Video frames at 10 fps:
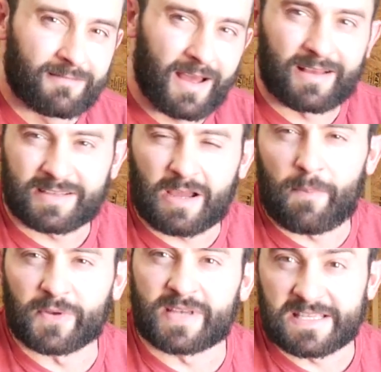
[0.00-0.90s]
it's a
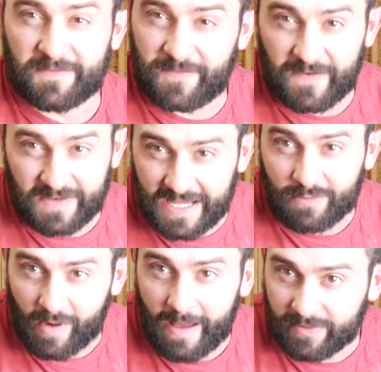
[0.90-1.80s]
couple sets of
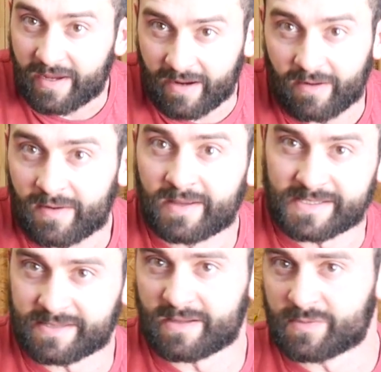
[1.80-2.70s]
15 reps here
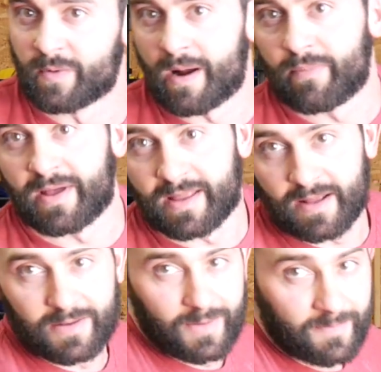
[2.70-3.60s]
is what I'm planning
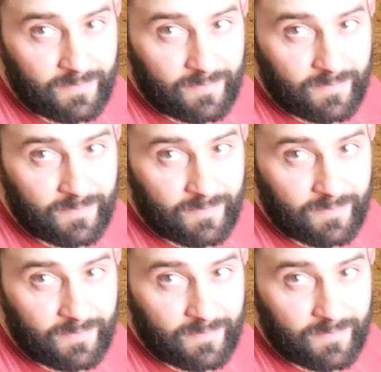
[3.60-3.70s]
on doing.